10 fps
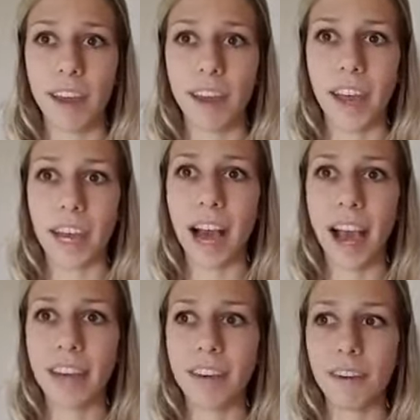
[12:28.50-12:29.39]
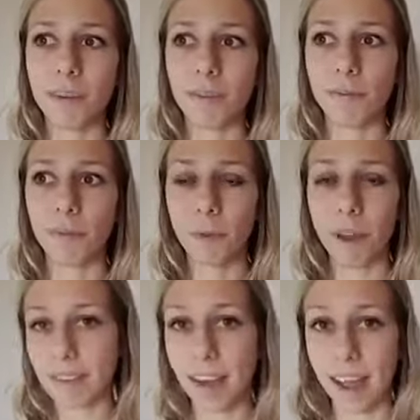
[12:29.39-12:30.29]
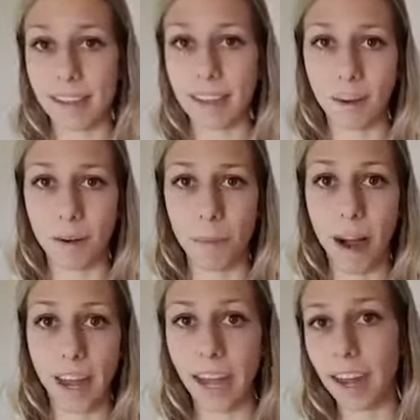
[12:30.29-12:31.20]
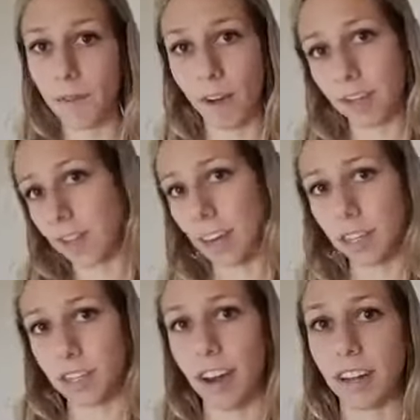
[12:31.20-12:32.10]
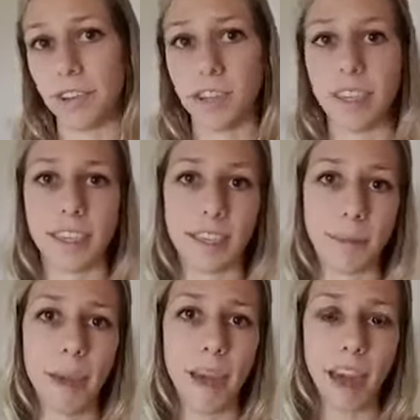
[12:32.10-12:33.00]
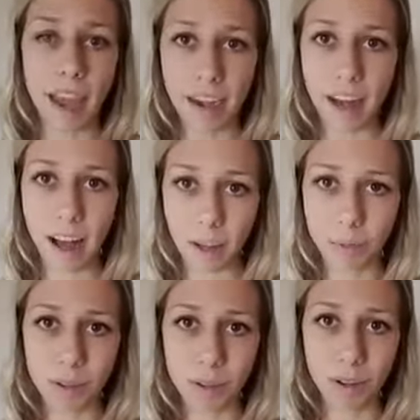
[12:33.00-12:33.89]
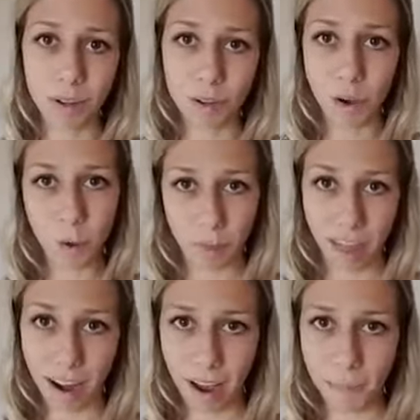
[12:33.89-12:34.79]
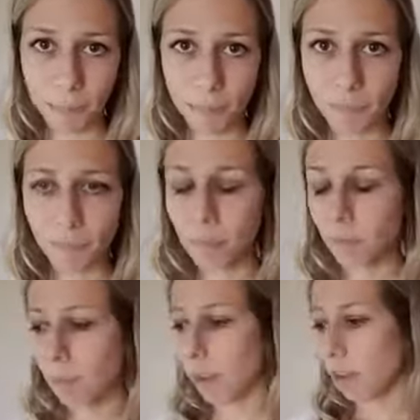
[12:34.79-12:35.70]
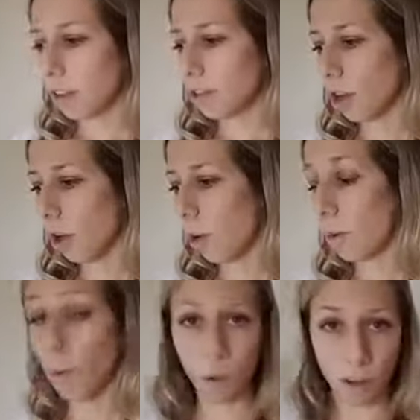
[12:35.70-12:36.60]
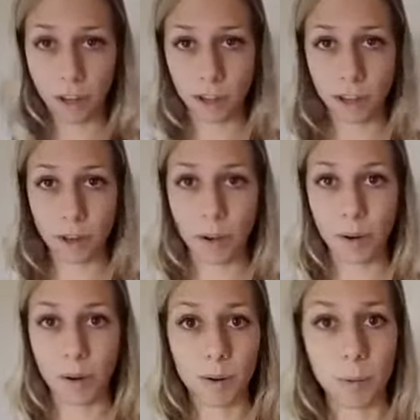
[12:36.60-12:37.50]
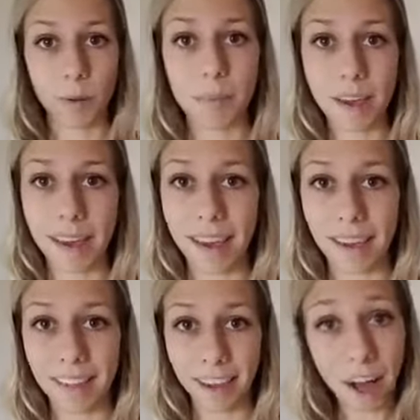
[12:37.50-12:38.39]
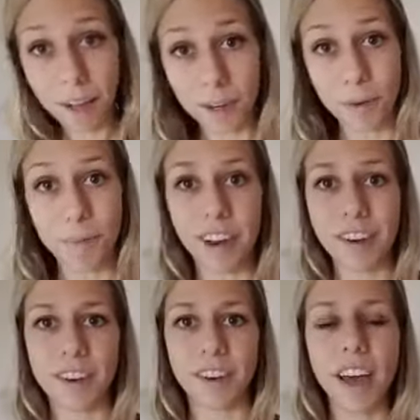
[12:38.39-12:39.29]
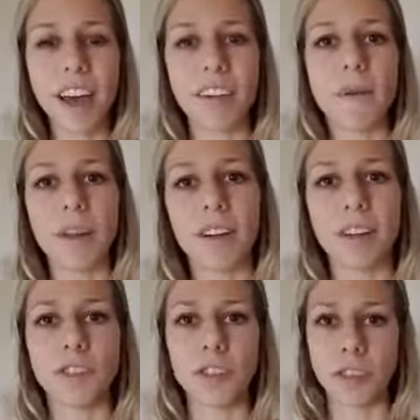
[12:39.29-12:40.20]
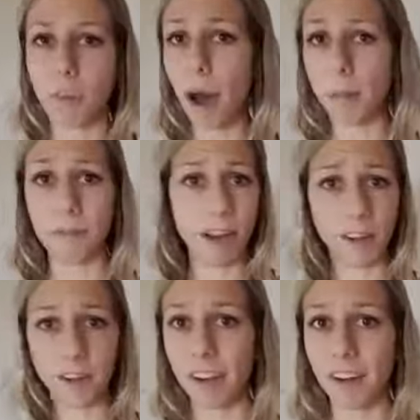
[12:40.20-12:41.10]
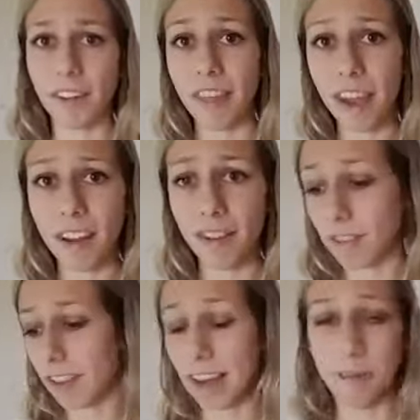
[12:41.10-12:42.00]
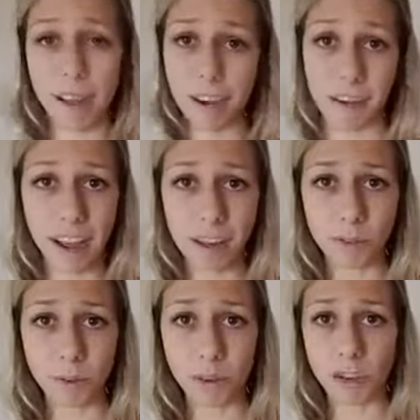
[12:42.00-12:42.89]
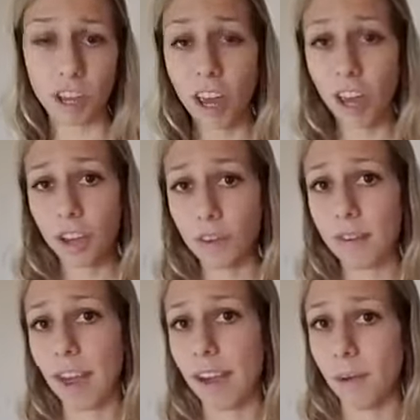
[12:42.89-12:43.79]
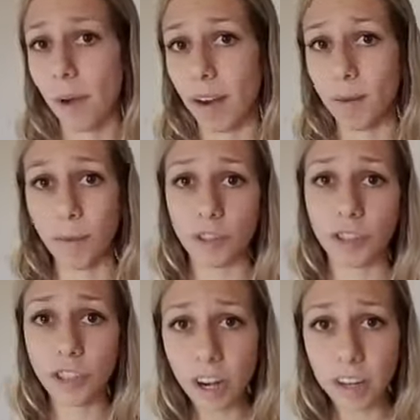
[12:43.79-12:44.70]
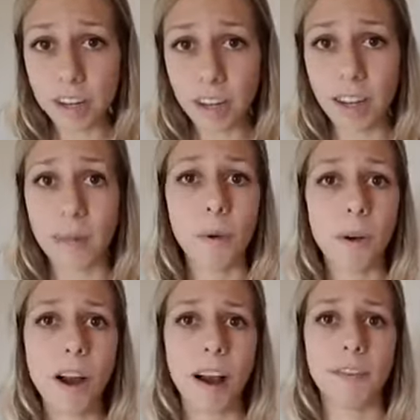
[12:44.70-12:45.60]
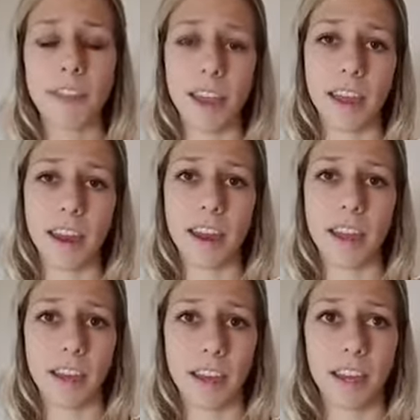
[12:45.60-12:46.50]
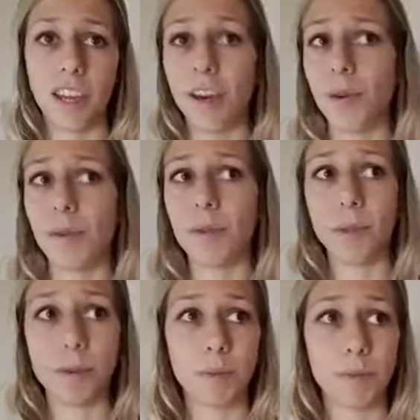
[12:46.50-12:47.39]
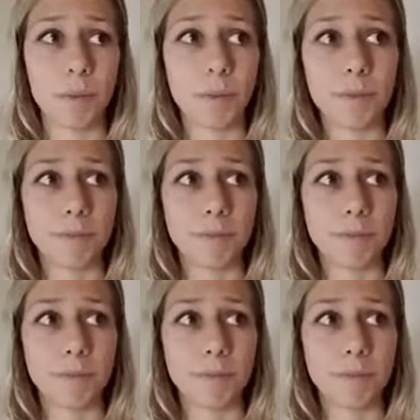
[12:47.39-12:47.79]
it kind of resonates in your body, and it resonates in your energy system, and it helps you open that up. So orange would be the color to invite into your life. Whether it's just a pop of color here and there, you decide to paint your nails orange, you decide to wear an orange shirt more often, you